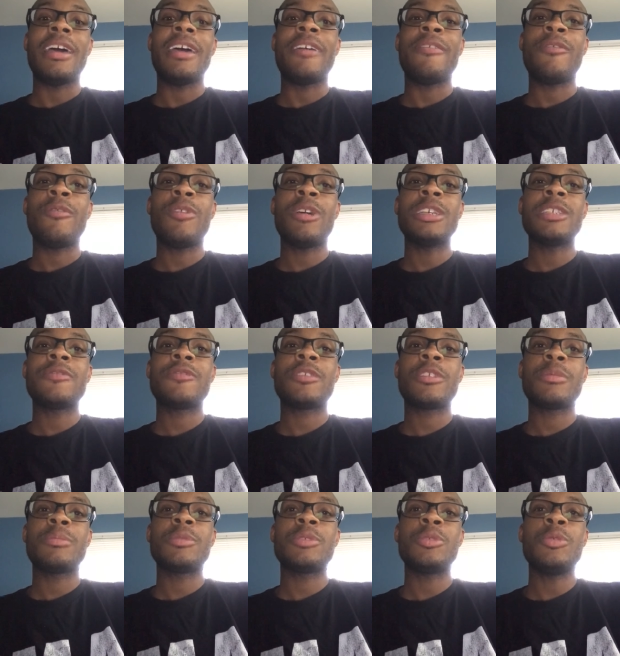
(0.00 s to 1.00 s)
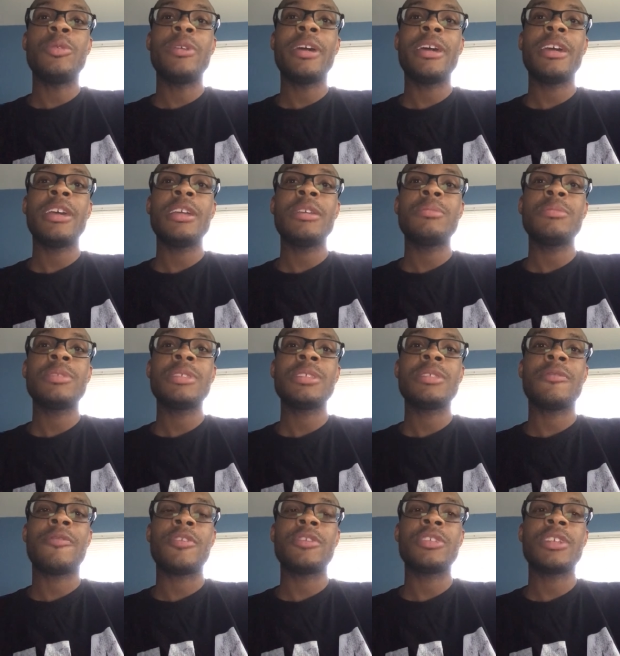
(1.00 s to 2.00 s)
if it wasn't for them two
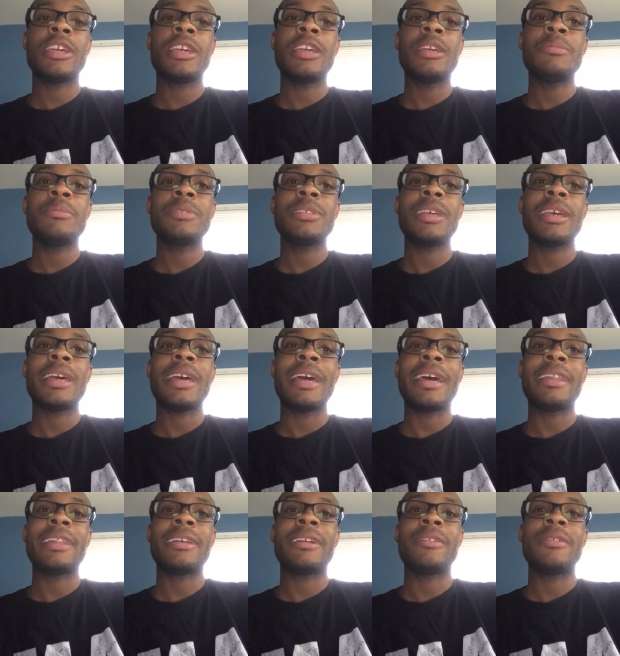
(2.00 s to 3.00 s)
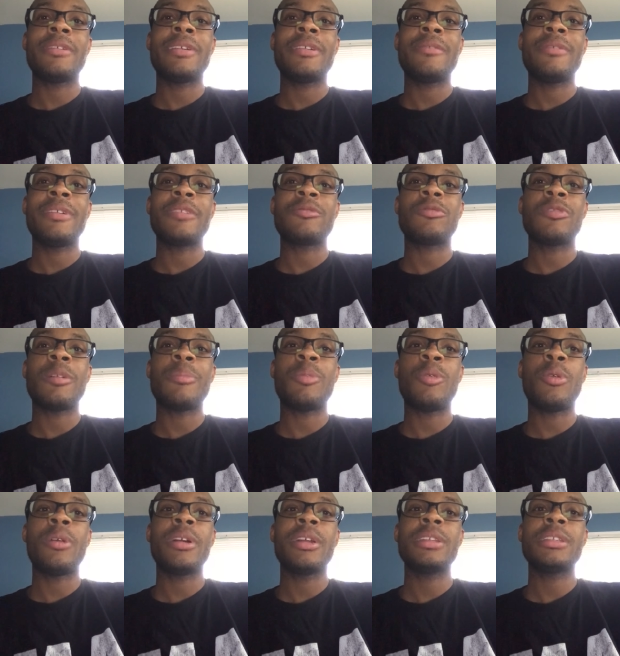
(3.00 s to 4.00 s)
games, the first games, after he 20
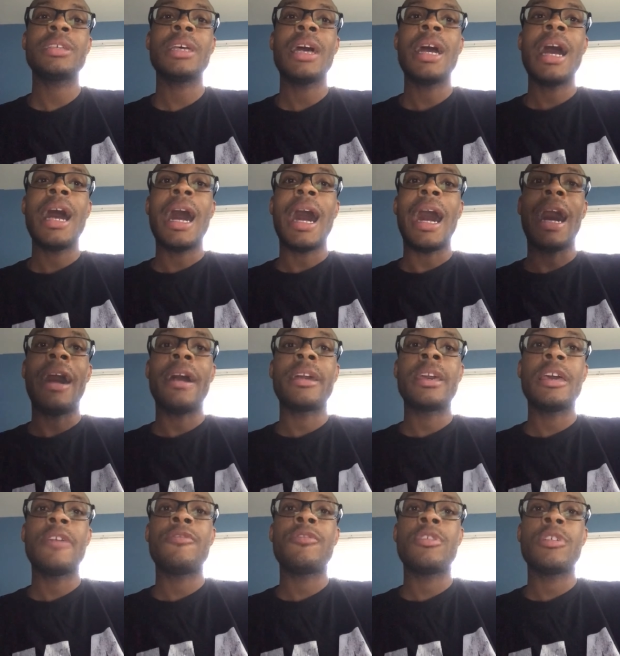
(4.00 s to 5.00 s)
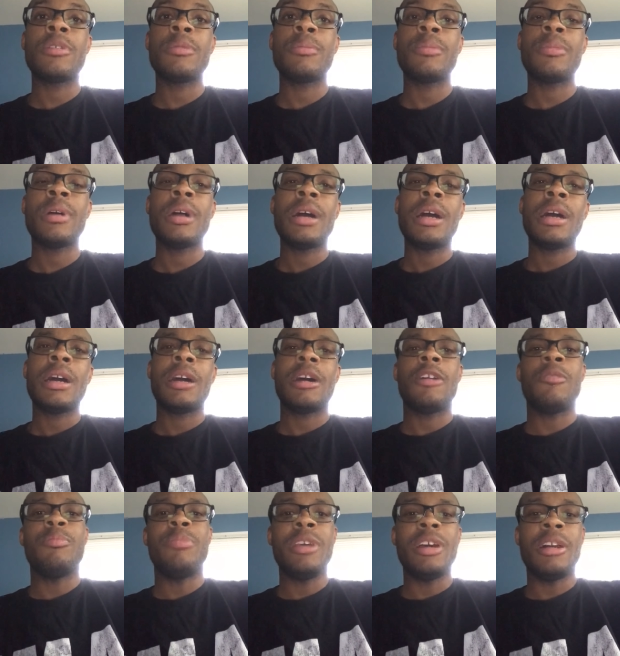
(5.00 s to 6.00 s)
points, I'd give him
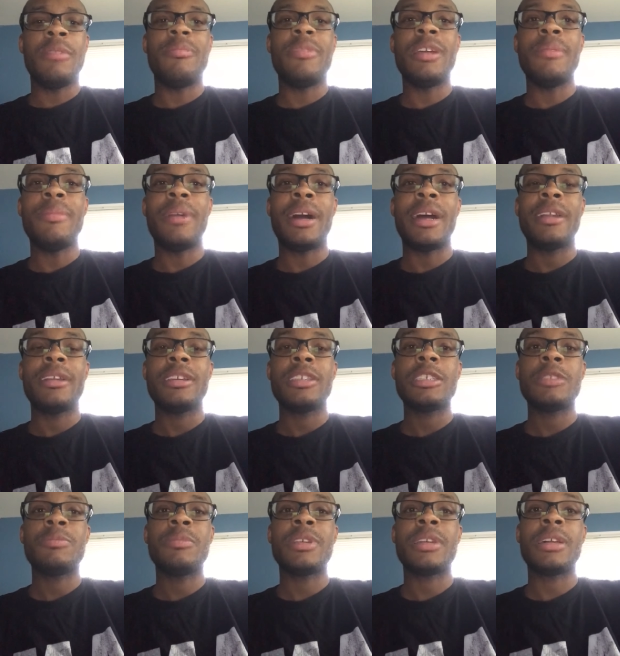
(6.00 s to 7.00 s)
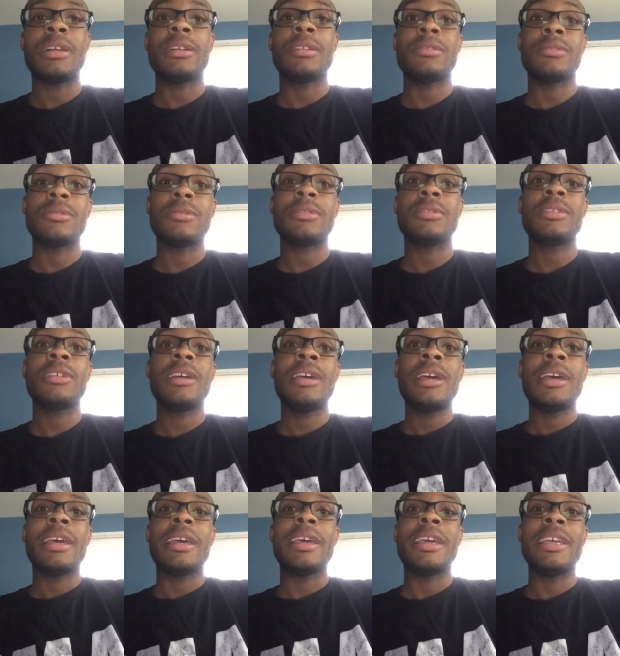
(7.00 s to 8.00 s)
a, a B minus because
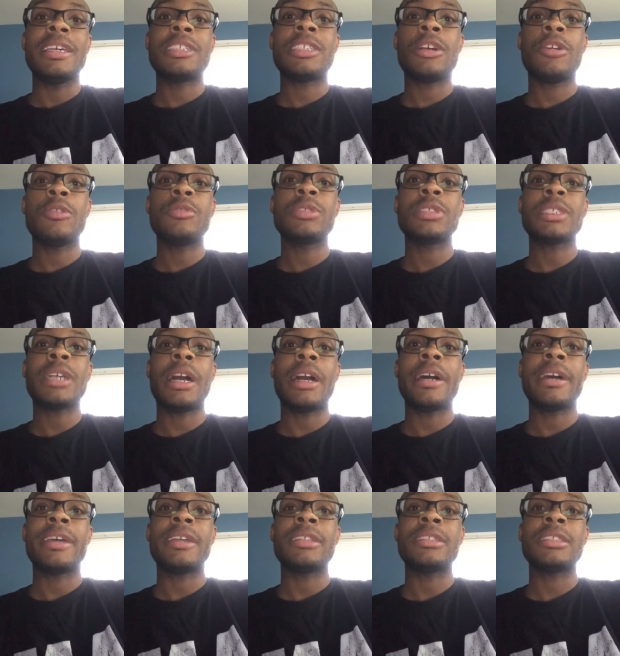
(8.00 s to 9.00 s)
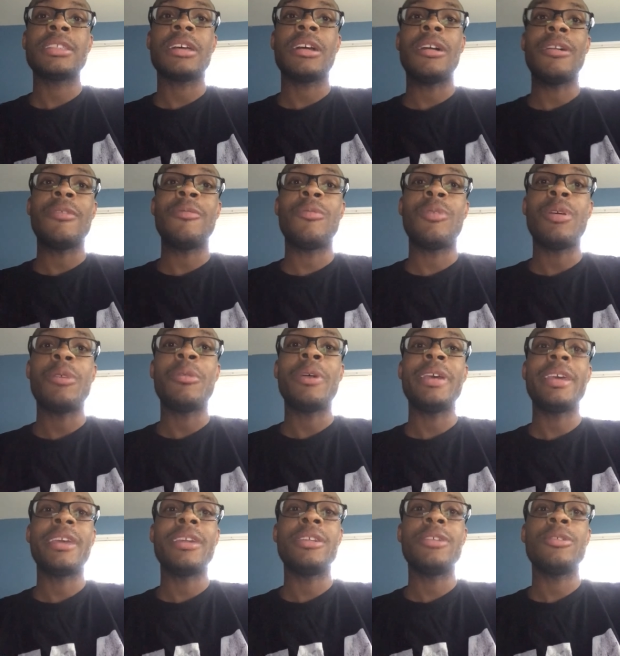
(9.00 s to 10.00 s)
he shows signs of what, what
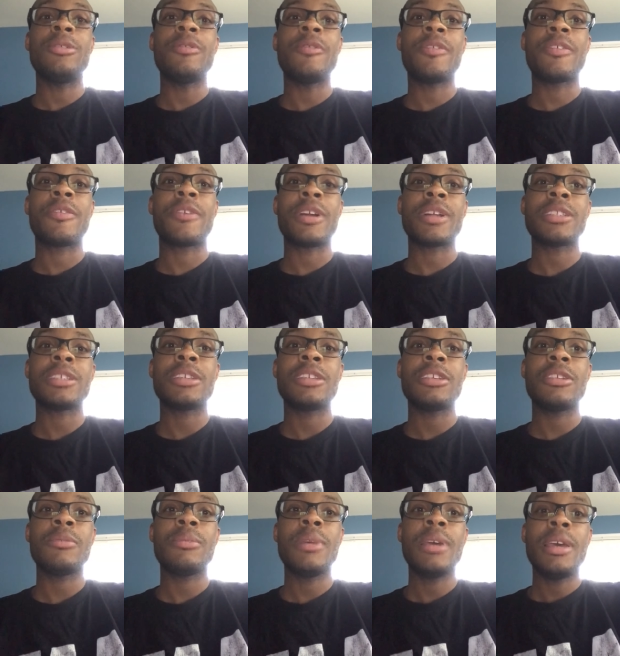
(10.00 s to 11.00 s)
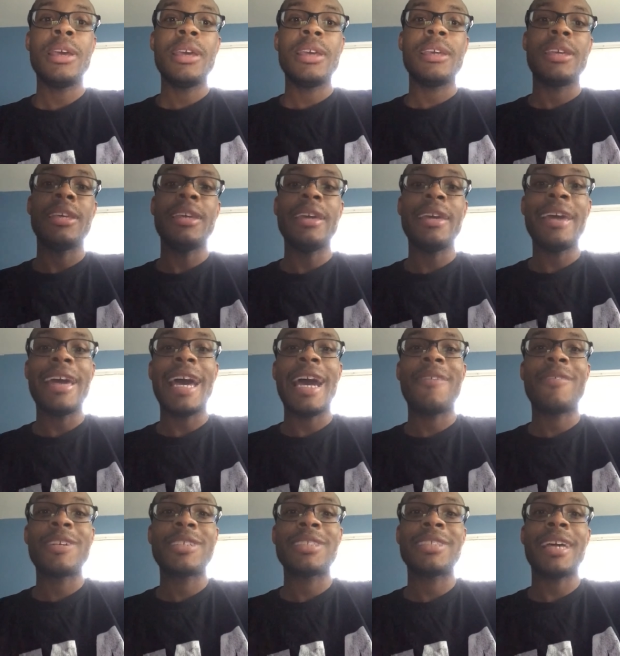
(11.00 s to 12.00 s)
he can do for our team. He
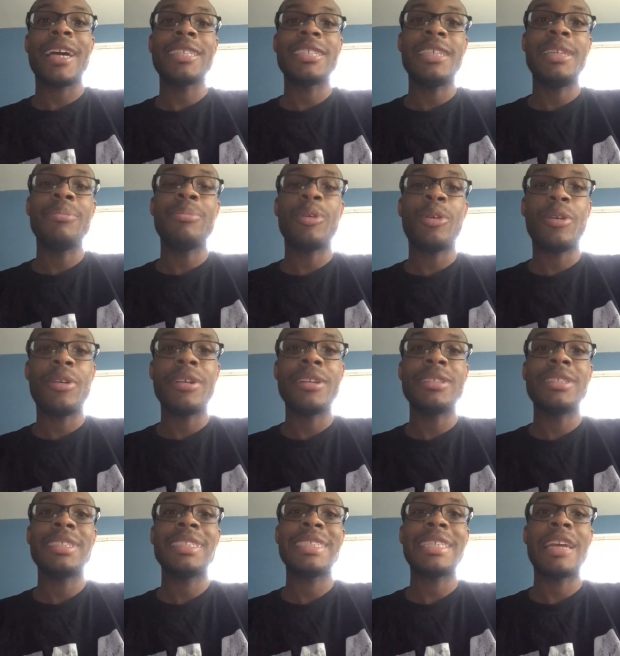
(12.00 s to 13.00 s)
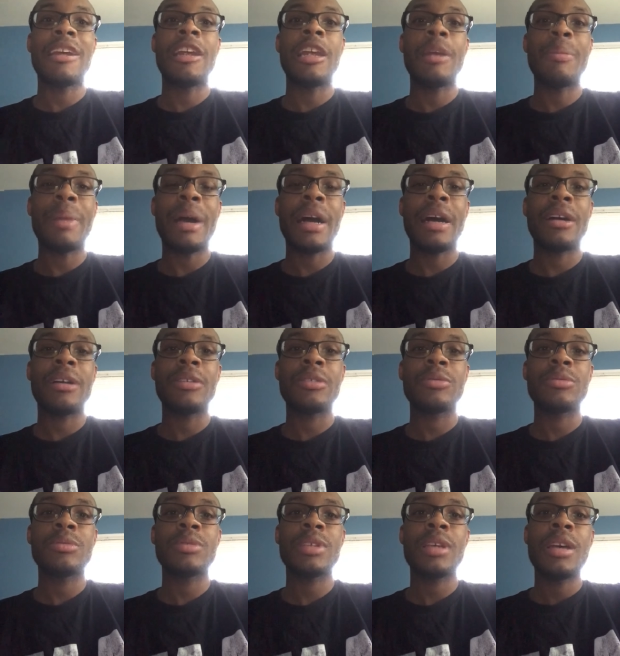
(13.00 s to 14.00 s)
averaged 19 points, 10
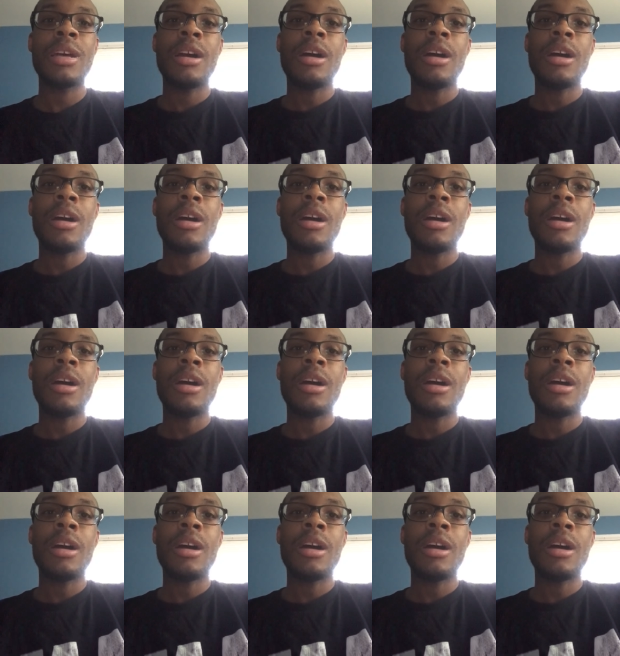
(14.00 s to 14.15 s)
rebounds,